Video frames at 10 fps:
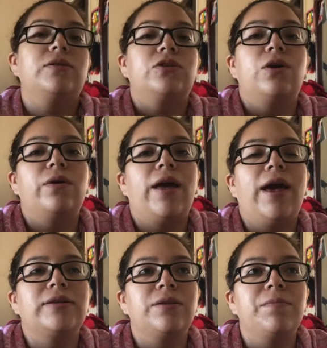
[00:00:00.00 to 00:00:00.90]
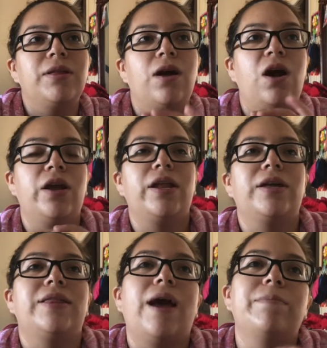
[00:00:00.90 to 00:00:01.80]
So it hasn't been hard
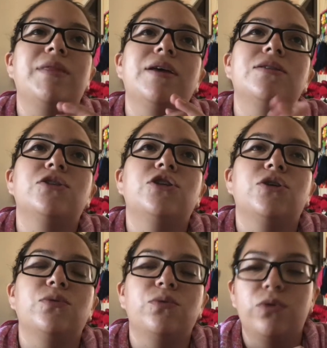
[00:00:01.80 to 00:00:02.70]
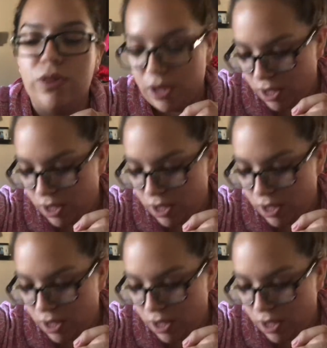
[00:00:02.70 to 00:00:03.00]
adapting to